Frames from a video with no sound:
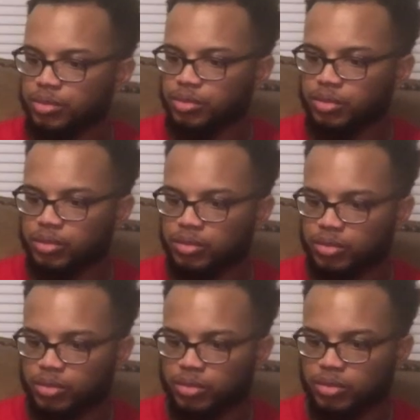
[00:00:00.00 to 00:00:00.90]

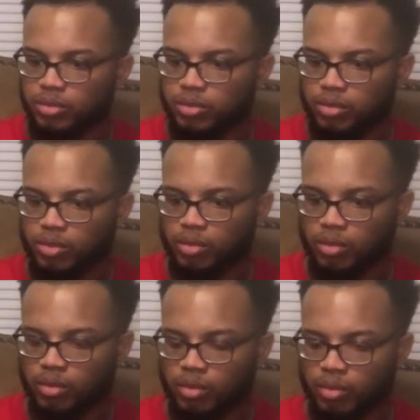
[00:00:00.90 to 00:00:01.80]

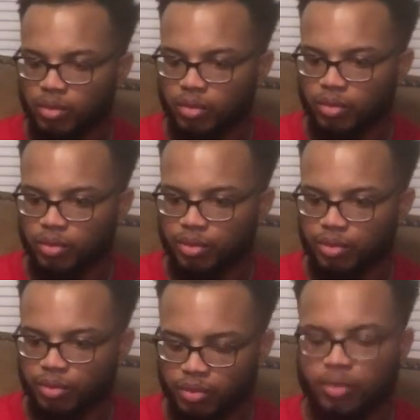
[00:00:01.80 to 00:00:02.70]
No words are spoken by the person on screen.